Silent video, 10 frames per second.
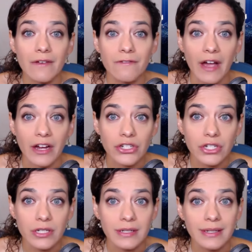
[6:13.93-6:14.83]

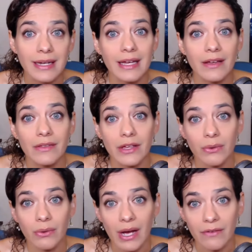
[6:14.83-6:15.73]
infection, that
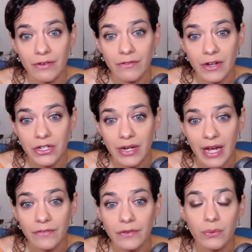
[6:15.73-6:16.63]
you have an infection
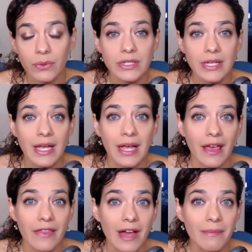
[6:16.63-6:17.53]
afterwards.
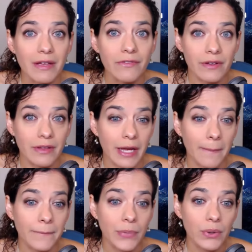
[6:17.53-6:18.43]
And that may feel like
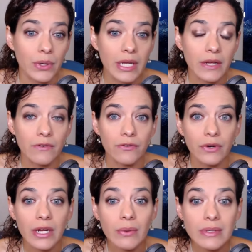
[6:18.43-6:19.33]
burning,
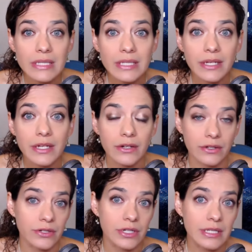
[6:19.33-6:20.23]
frequency,
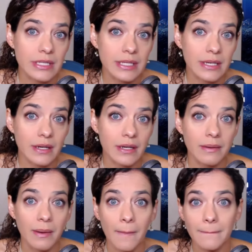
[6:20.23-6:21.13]
urgency,
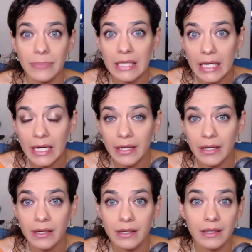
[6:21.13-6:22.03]

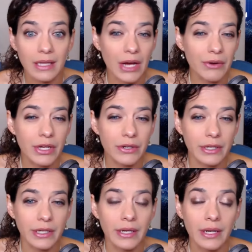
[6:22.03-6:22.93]
blood, cloudy
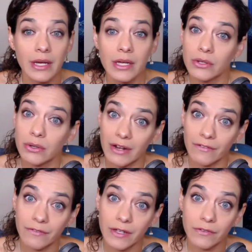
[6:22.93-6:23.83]
urine. You could
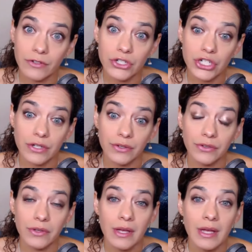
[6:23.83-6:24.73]
have fever,
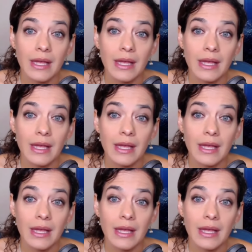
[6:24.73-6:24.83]
chills.